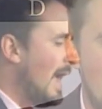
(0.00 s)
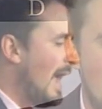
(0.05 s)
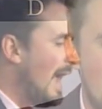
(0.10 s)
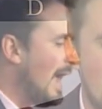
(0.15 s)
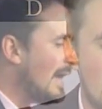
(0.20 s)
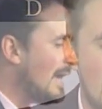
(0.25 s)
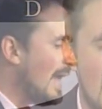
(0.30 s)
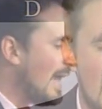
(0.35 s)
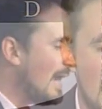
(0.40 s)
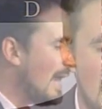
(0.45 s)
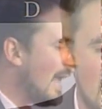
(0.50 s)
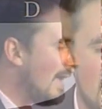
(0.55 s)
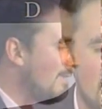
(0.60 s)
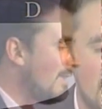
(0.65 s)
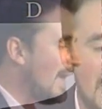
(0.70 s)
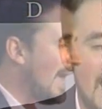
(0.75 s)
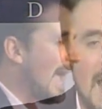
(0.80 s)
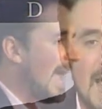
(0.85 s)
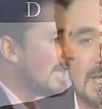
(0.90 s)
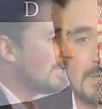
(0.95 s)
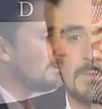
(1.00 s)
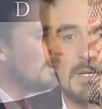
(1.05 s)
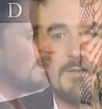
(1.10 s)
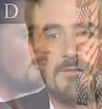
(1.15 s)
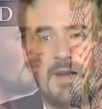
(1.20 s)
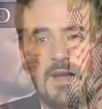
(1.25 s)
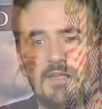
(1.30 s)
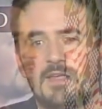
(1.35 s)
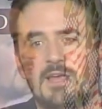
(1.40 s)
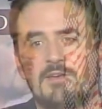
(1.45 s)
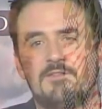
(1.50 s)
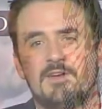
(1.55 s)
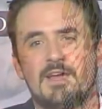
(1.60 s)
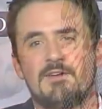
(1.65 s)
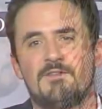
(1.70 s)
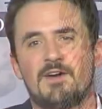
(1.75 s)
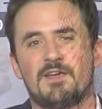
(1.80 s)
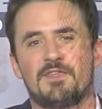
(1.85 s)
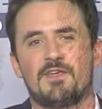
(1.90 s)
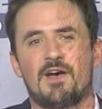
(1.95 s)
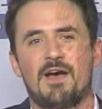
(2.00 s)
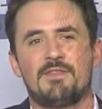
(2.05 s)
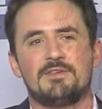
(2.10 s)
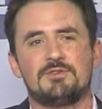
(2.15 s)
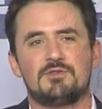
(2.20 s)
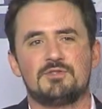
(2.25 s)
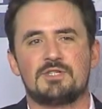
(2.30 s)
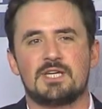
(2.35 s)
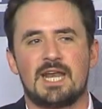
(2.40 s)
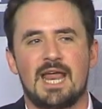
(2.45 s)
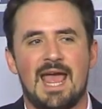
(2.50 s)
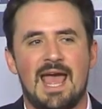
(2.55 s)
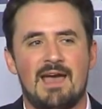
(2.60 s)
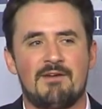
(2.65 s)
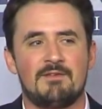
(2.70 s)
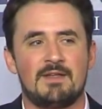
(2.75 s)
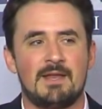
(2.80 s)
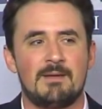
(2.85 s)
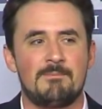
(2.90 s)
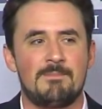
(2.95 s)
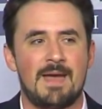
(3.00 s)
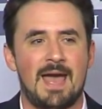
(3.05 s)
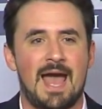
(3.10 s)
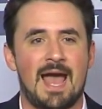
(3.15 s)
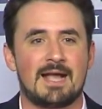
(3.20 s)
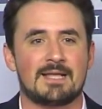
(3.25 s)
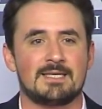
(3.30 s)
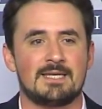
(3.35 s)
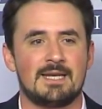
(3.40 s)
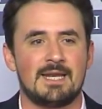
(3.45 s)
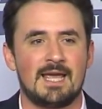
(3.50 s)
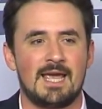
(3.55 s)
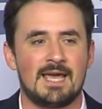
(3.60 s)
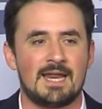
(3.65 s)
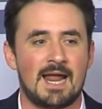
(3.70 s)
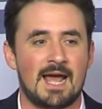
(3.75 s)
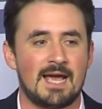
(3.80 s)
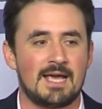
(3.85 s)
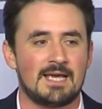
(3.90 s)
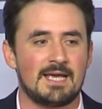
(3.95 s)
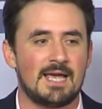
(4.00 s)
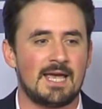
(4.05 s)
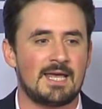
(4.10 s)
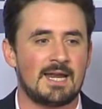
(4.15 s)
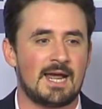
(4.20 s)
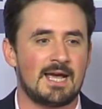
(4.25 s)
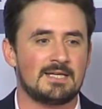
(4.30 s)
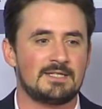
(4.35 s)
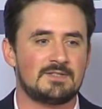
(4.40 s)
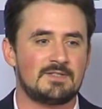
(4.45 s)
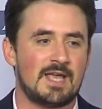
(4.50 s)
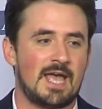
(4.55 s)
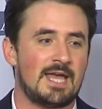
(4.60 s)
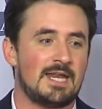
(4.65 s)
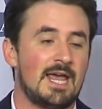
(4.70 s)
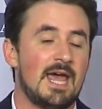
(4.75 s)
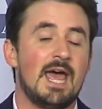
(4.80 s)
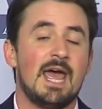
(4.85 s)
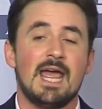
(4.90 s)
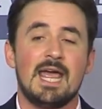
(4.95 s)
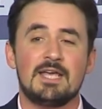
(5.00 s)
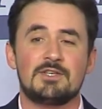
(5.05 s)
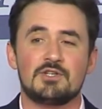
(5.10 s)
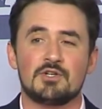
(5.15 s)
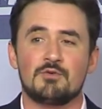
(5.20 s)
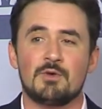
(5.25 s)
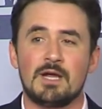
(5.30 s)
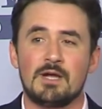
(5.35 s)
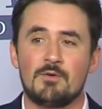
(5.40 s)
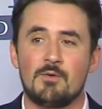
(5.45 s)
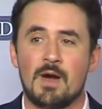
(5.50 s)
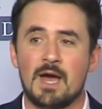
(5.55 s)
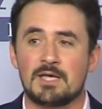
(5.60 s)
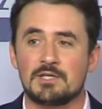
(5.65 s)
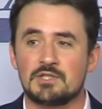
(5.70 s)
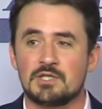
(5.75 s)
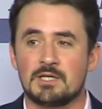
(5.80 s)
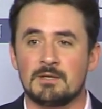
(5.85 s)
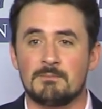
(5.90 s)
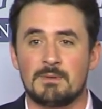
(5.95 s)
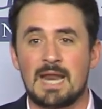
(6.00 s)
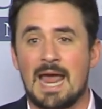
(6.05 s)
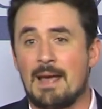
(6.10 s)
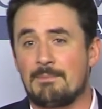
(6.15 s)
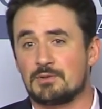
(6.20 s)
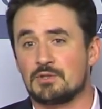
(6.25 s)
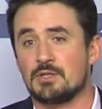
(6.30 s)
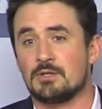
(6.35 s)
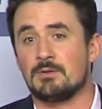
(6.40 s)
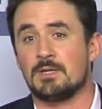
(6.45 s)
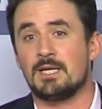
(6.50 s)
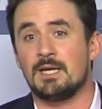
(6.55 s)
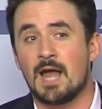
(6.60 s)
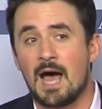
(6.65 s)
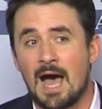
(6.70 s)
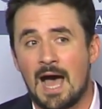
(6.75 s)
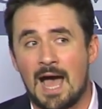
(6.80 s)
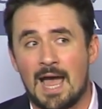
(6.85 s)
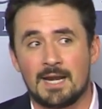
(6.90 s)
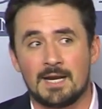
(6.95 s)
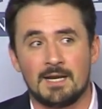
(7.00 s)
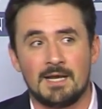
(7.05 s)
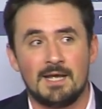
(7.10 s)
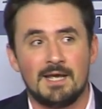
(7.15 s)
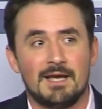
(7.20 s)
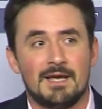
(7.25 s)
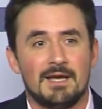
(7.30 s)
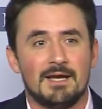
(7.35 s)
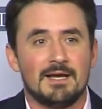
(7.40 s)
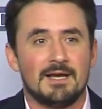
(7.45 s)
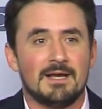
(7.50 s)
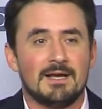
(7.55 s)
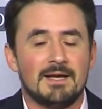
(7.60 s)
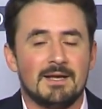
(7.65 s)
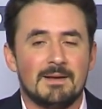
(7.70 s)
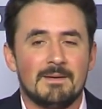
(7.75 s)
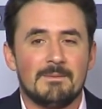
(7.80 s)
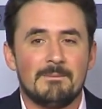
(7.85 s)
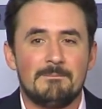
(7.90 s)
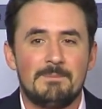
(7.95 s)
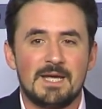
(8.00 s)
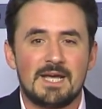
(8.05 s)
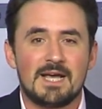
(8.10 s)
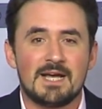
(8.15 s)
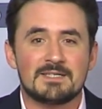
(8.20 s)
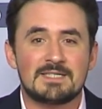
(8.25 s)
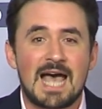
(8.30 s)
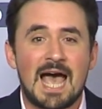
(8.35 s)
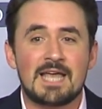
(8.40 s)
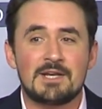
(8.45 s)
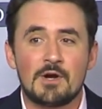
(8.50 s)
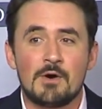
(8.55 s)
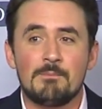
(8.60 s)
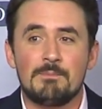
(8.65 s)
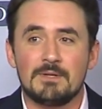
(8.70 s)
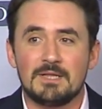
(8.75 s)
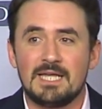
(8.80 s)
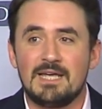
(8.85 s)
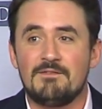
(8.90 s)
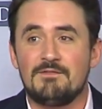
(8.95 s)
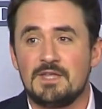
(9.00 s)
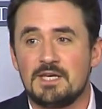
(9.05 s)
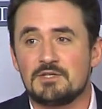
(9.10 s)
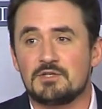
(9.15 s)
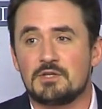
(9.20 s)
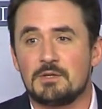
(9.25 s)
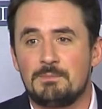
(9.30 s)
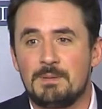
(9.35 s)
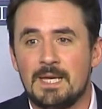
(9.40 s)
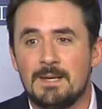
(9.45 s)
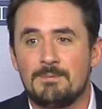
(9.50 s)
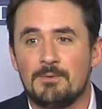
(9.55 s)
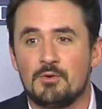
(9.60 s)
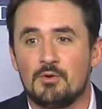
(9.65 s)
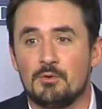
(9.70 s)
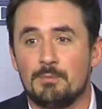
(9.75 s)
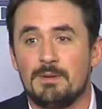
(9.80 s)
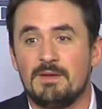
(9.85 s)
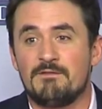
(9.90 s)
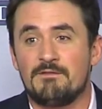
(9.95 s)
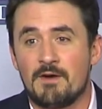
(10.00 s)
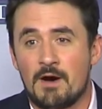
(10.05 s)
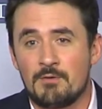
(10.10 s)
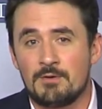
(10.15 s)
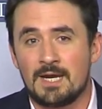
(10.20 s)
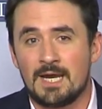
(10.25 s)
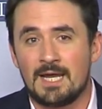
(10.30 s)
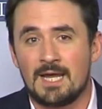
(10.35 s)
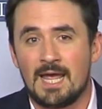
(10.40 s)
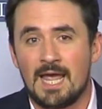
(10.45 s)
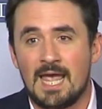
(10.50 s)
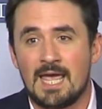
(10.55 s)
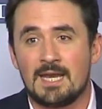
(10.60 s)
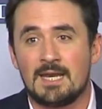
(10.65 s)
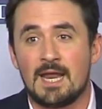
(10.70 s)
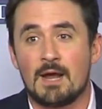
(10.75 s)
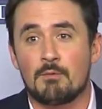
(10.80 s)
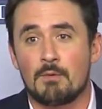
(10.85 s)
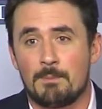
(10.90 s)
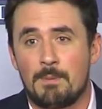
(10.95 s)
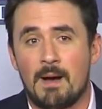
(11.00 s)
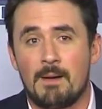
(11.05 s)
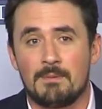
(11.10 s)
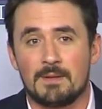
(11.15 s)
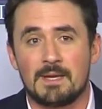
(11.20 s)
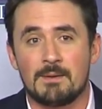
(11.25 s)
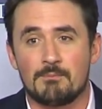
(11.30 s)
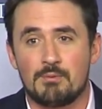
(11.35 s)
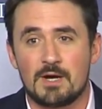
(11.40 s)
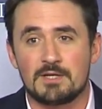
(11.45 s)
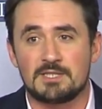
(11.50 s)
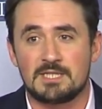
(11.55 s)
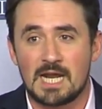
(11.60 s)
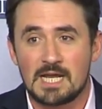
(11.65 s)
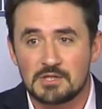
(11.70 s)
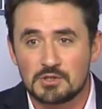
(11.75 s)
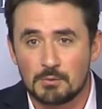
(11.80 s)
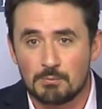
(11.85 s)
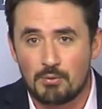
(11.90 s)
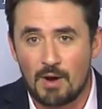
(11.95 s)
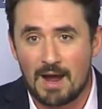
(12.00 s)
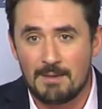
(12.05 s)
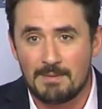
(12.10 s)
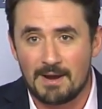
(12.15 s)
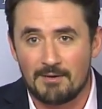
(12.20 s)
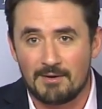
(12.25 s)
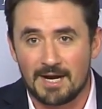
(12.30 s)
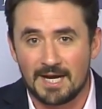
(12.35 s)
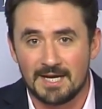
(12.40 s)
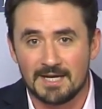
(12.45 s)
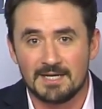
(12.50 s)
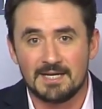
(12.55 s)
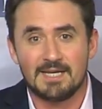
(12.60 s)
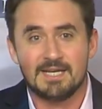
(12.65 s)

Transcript: And, and, and they asked me if I, if, if I thought this was going to have an impact, and, and, I, and I said, it's a great question, but absolutely not. because I don't believe these are the people who will be voting in a Republican presidential primary.